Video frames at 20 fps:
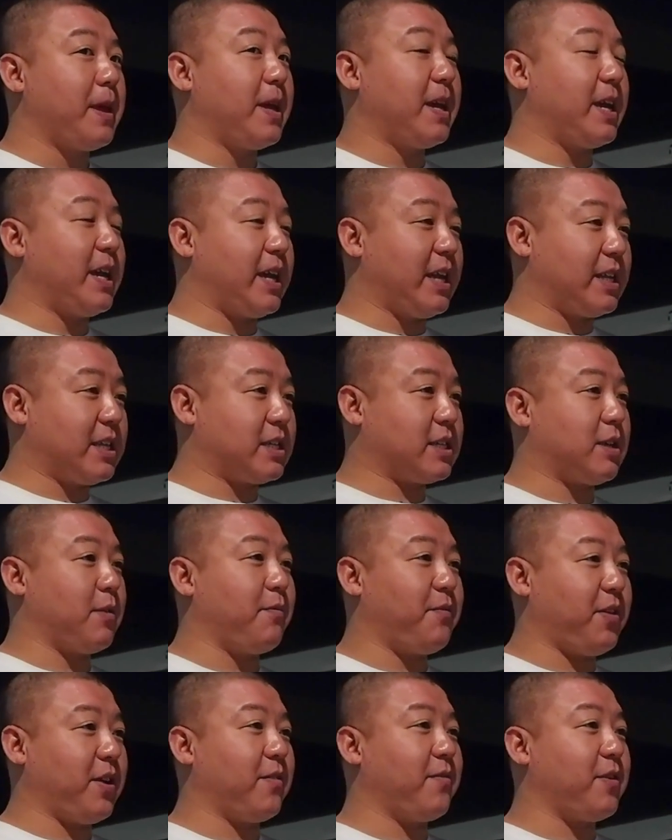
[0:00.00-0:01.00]
it's
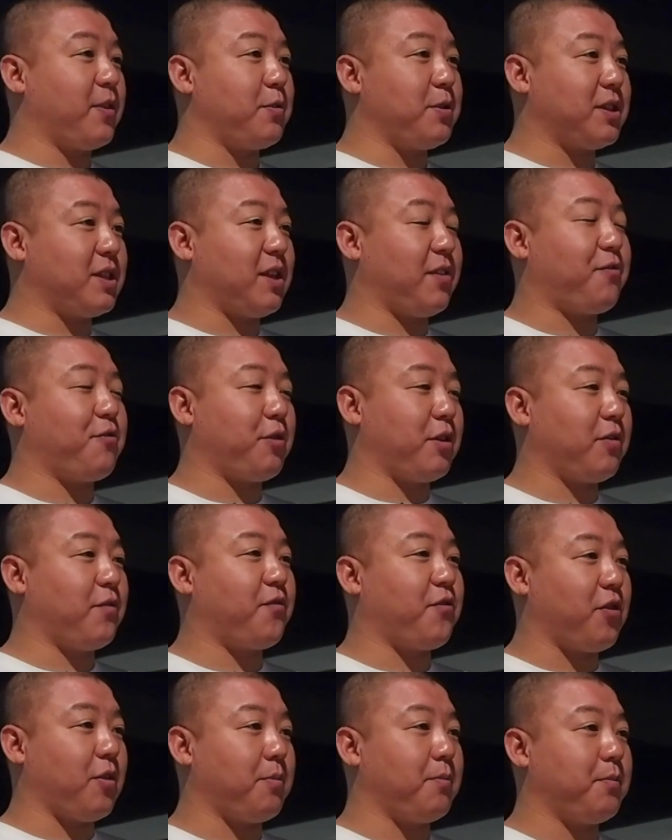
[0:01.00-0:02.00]
something very different
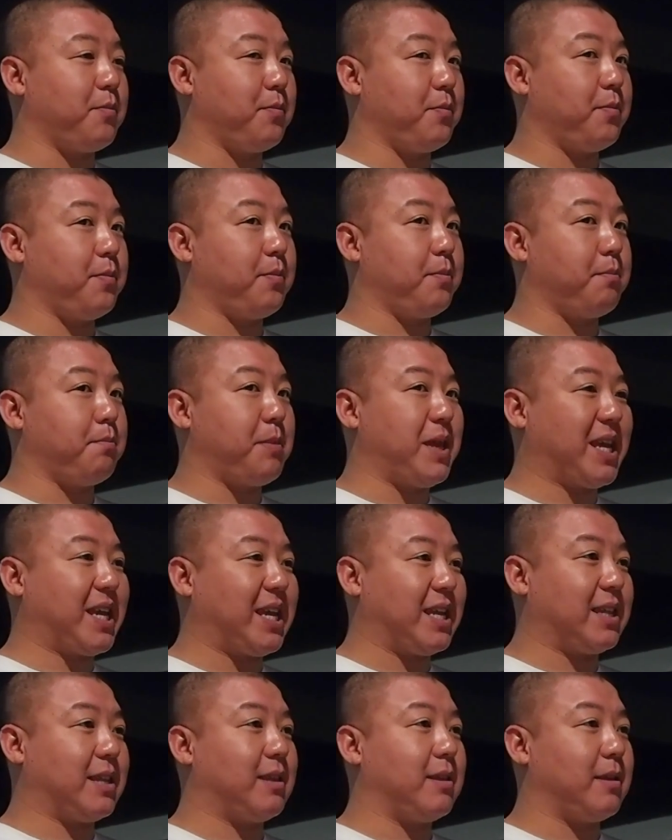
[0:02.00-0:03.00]
from make
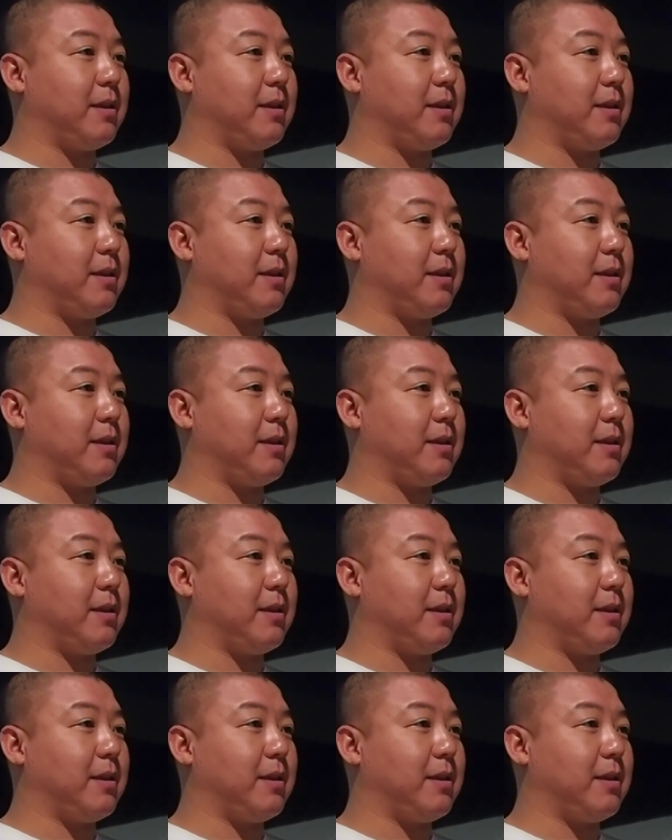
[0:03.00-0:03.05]
it